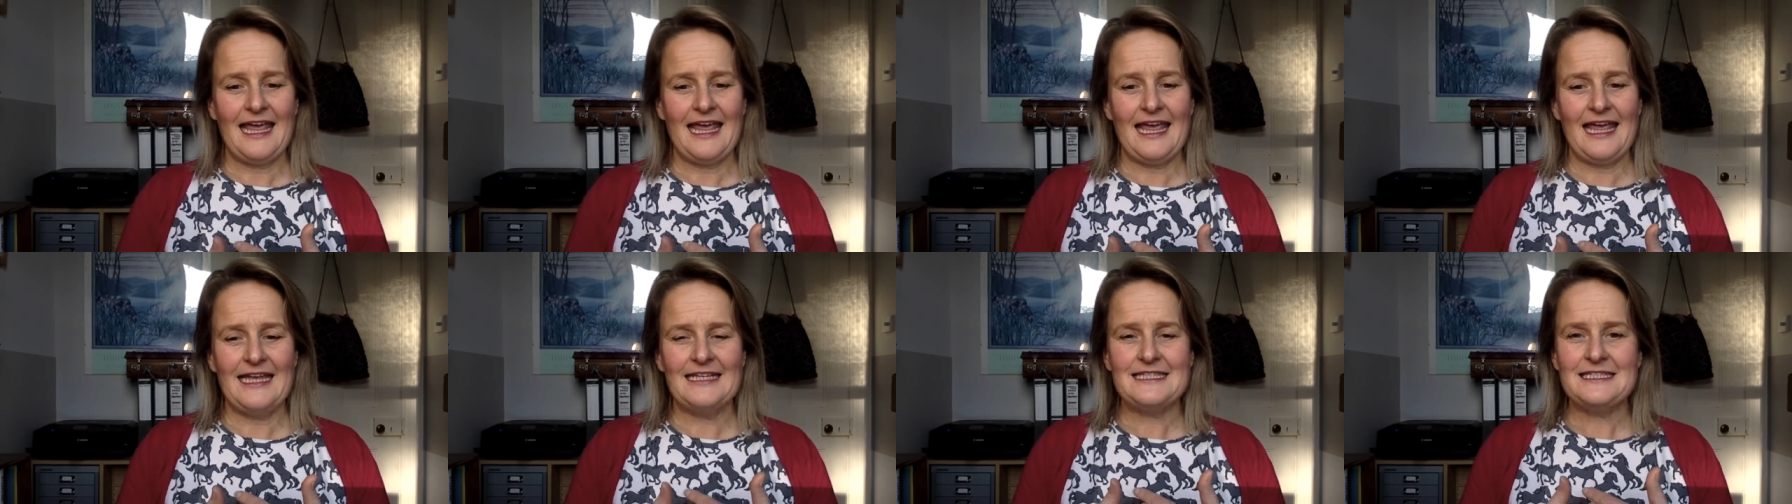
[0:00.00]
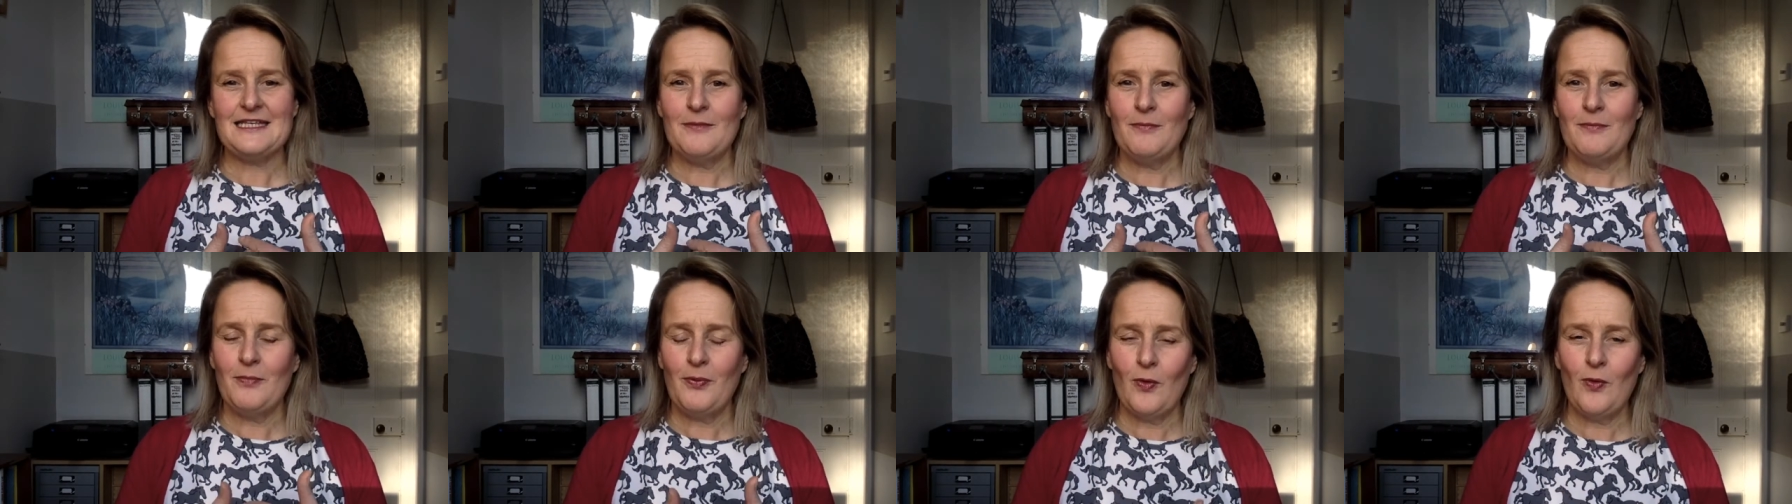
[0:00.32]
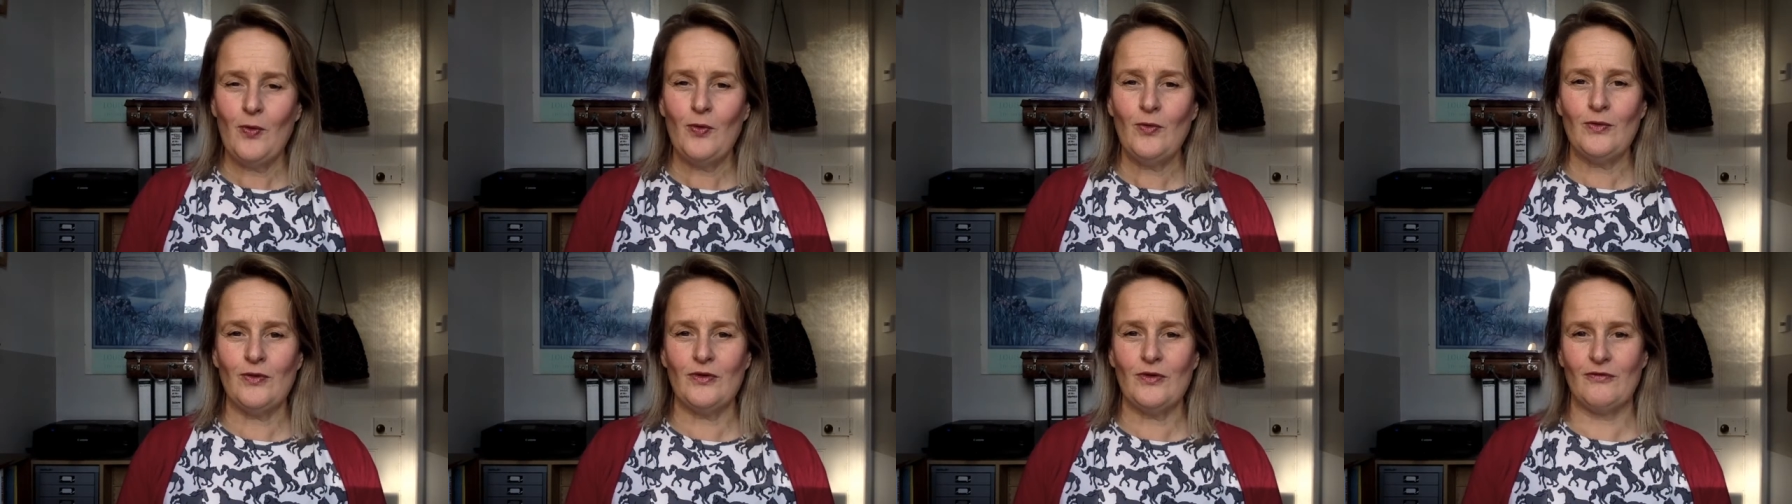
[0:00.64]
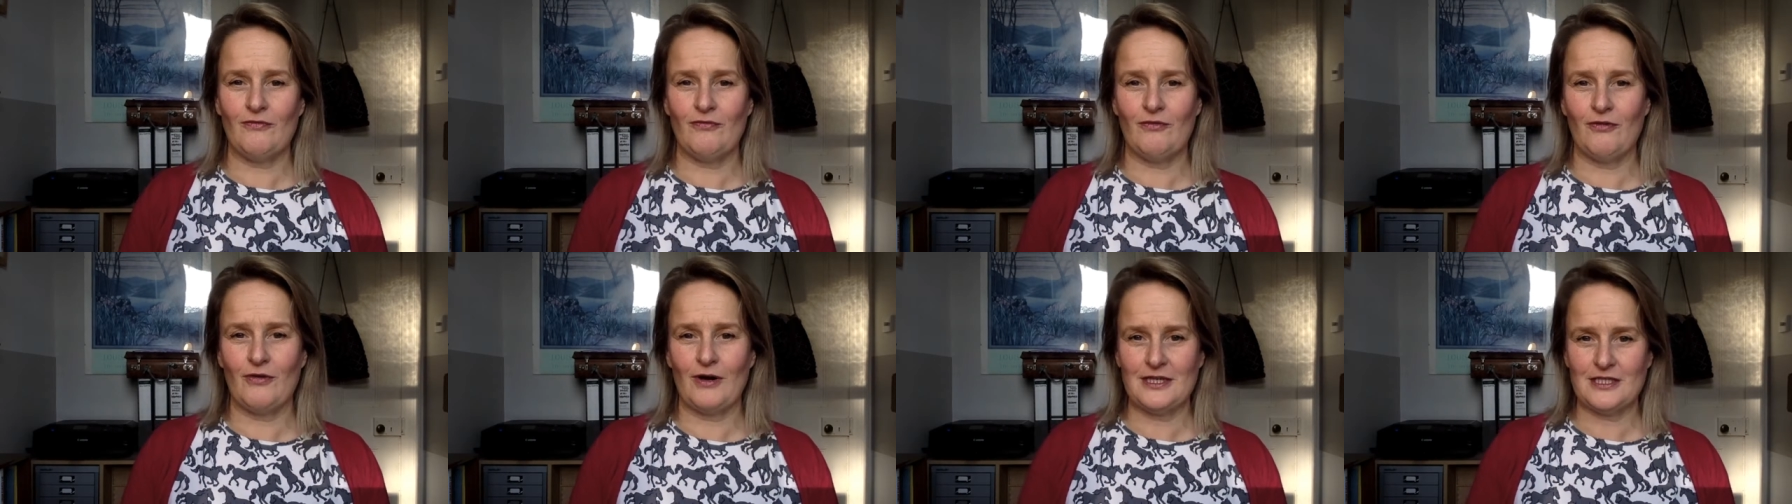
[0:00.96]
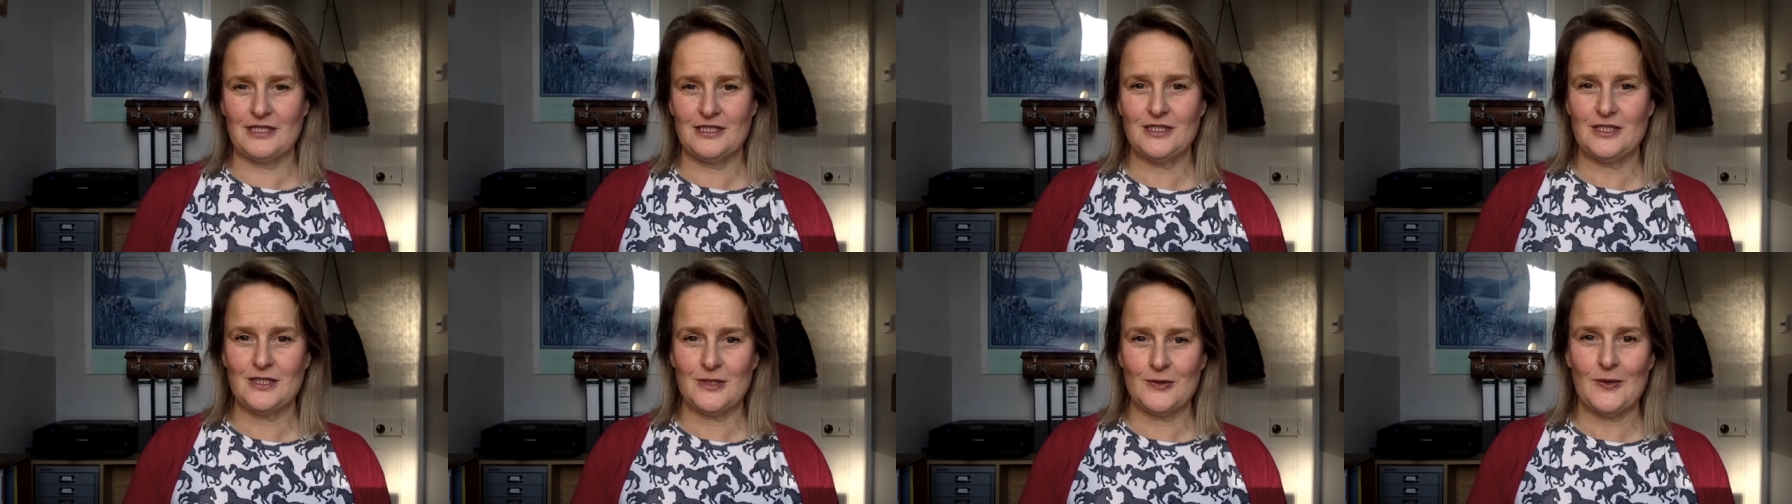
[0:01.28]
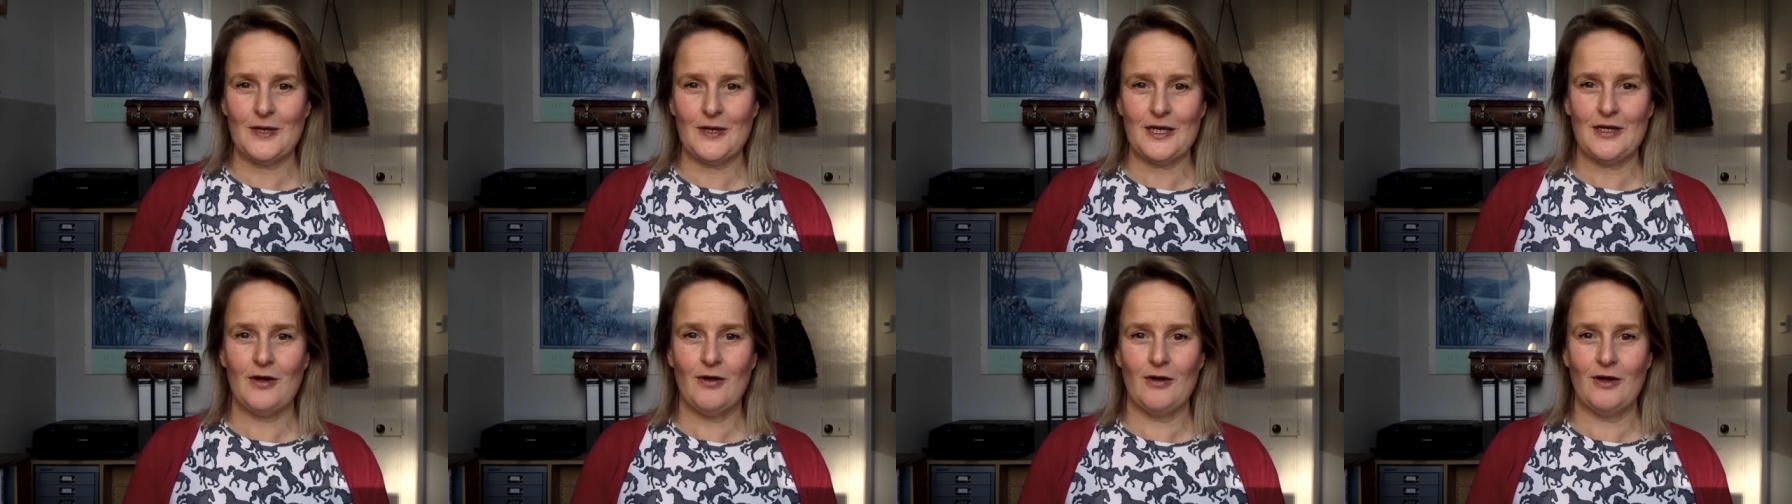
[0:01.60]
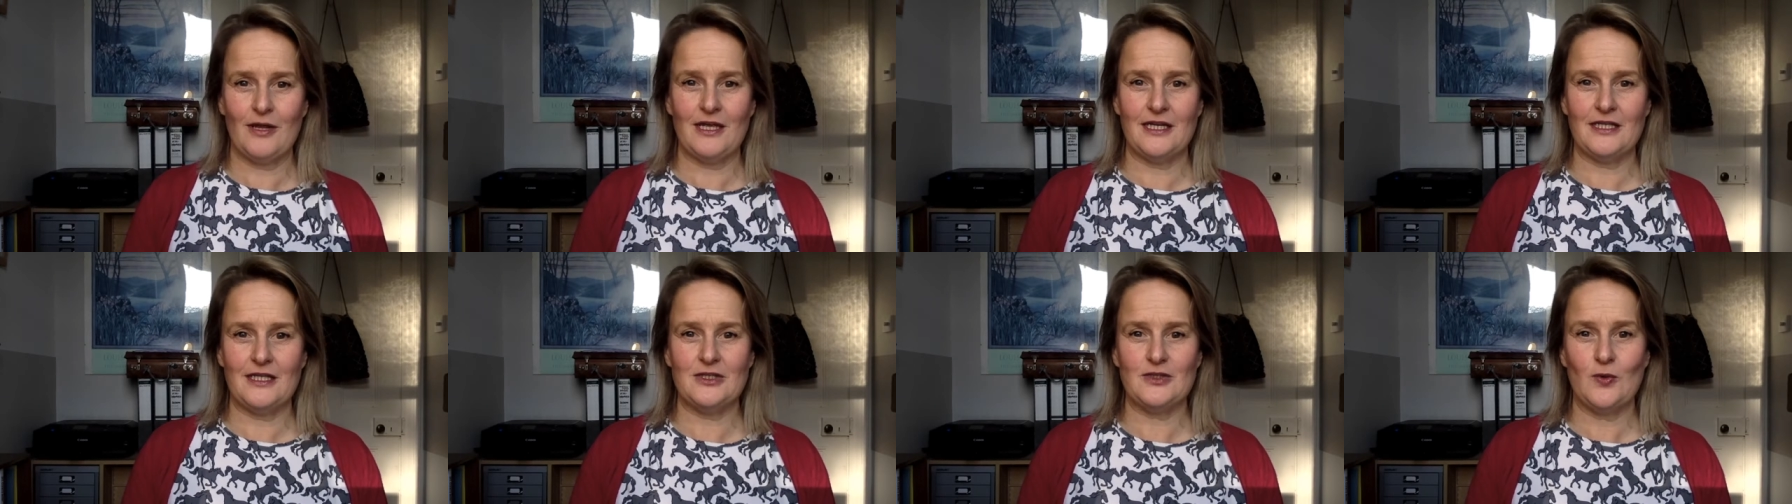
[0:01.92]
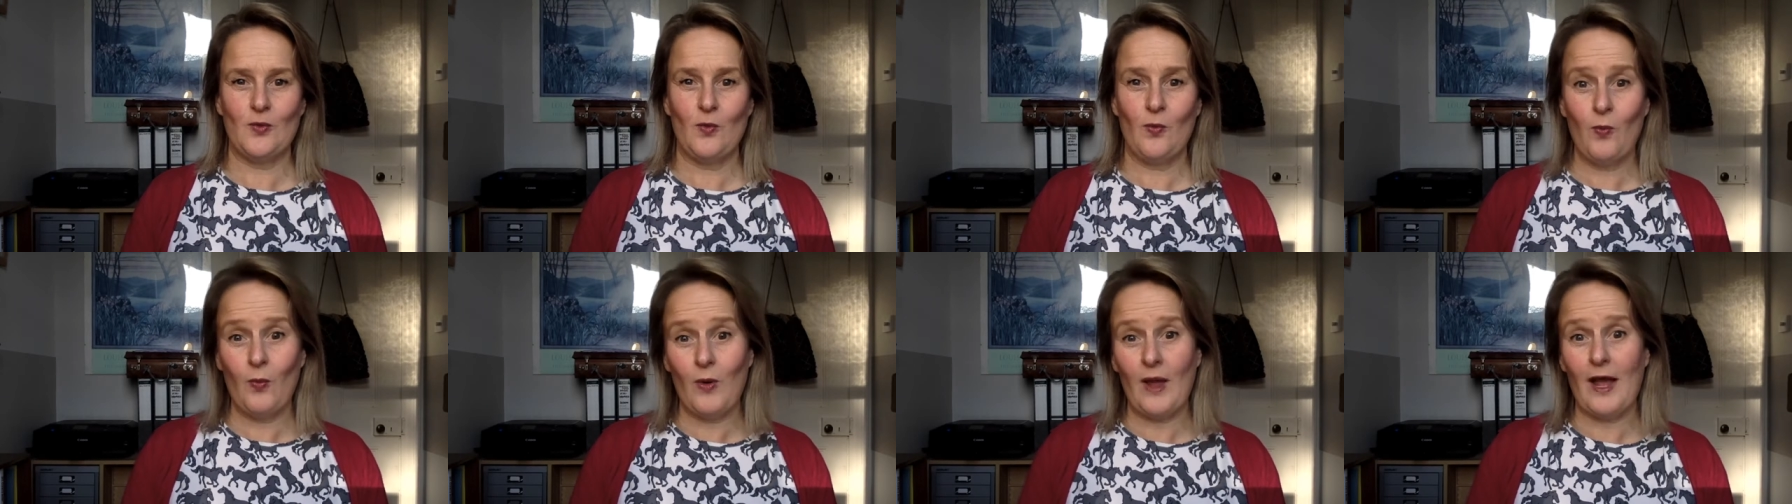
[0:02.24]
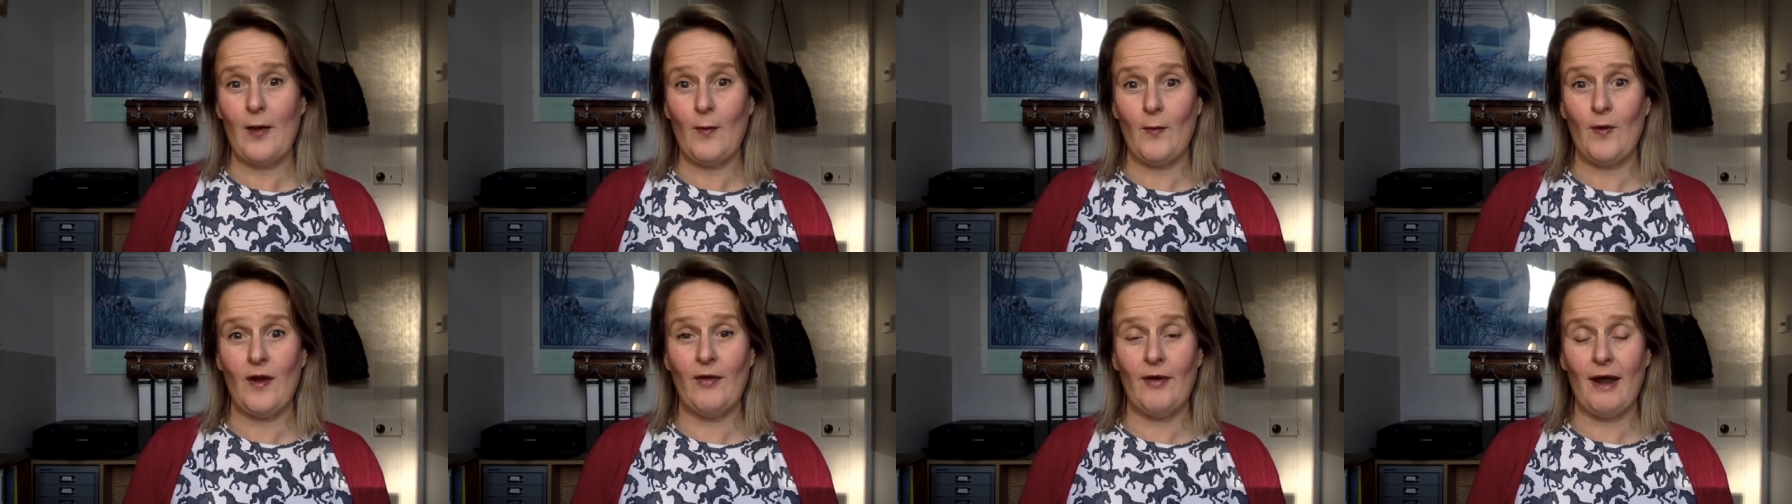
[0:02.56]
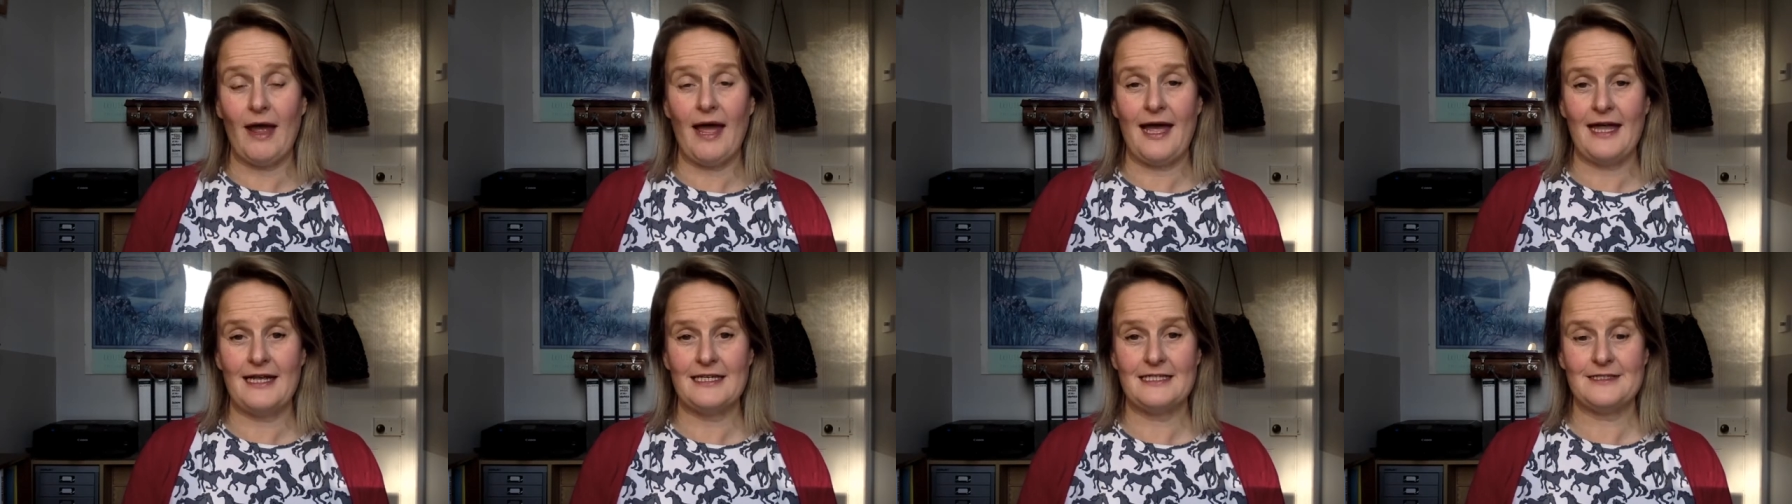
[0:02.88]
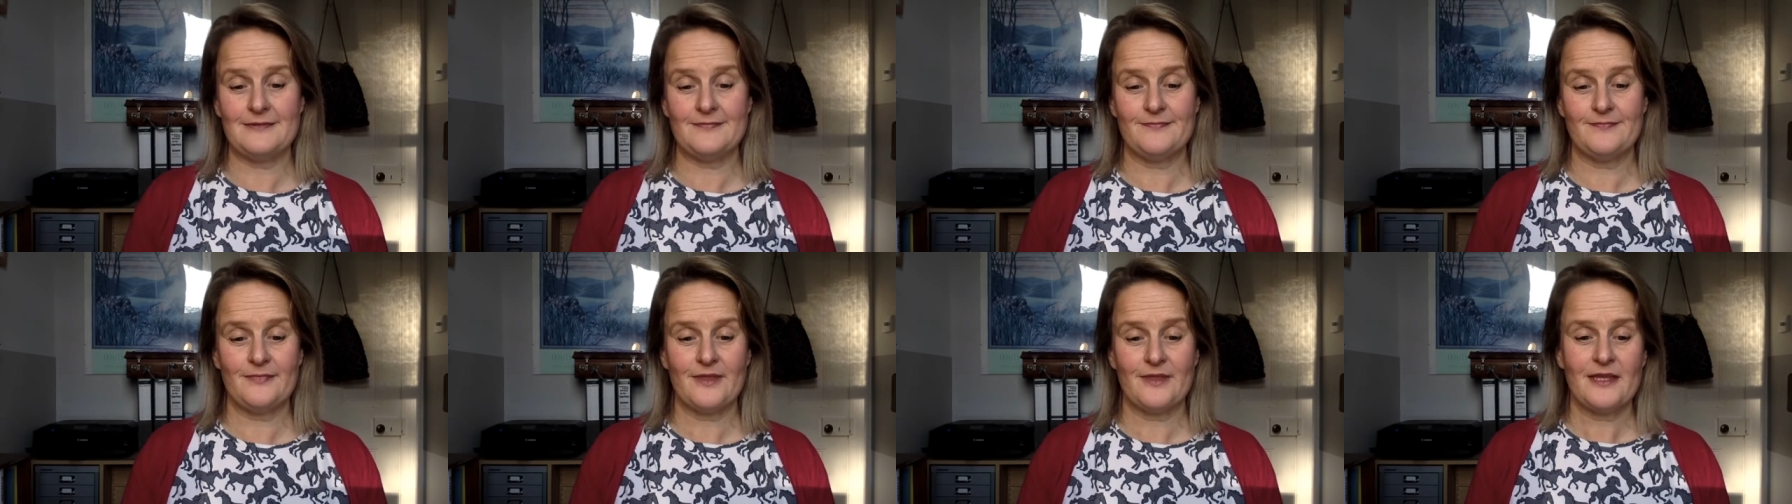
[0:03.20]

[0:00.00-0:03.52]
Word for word: it's important for us to acknowledge where we're at.